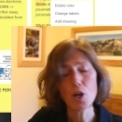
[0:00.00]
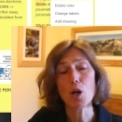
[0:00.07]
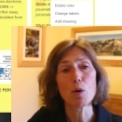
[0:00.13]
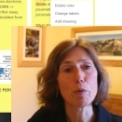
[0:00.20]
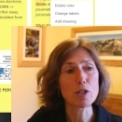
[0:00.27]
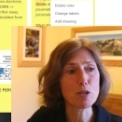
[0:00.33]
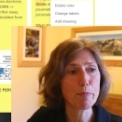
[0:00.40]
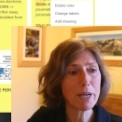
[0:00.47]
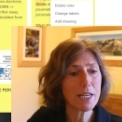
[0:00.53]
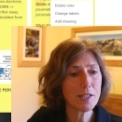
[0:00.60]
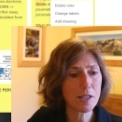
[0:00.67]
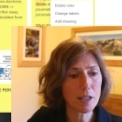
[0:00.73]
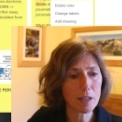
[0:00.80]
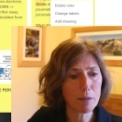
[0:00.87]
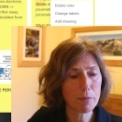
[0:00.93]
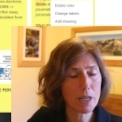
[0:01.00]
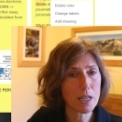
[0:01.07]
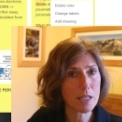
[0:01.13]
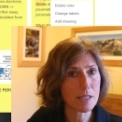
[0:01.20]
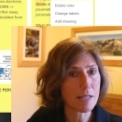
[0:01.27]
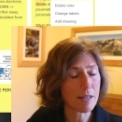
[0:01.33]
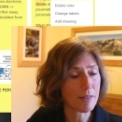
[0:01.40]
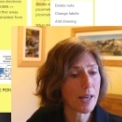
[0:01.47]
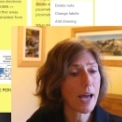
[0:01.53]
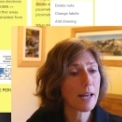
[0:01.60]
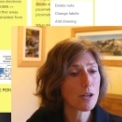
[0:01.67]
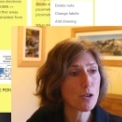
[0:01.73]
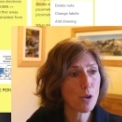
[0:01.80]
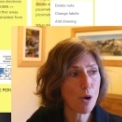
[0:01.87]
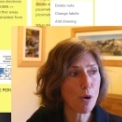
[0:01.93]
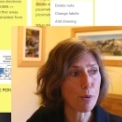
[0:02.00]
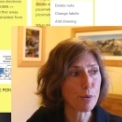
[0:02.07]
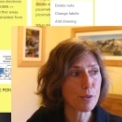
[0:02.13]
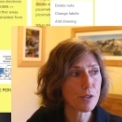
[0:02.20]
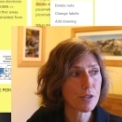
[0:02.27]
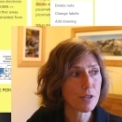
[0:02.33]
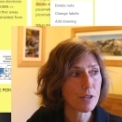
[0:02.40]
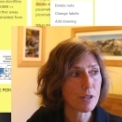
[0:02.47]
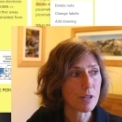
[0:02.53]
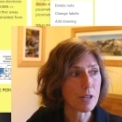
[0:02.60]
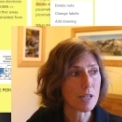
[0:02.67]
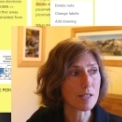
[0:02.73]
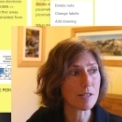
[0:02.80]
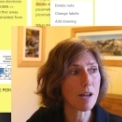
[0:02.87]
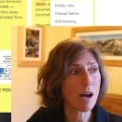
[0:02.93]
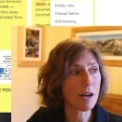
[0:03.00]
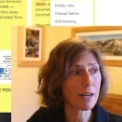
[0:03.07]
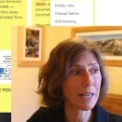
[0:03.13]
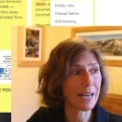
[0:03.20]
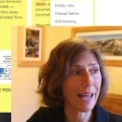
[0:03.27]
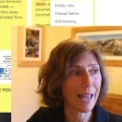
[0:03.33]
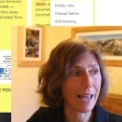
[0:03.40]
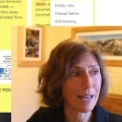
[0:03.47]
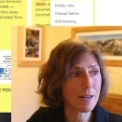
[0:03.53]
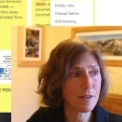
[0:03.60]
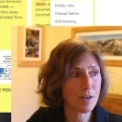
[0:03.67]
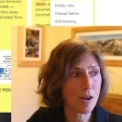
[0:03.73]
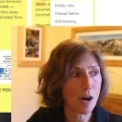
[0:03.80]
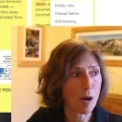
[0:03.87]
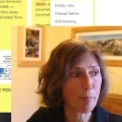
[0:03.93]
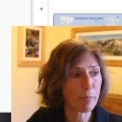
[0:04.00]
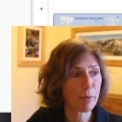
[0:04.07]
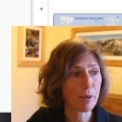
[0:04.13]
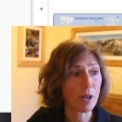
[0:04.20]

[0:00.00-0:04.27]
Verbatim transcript: which basically means that that note is not going to end up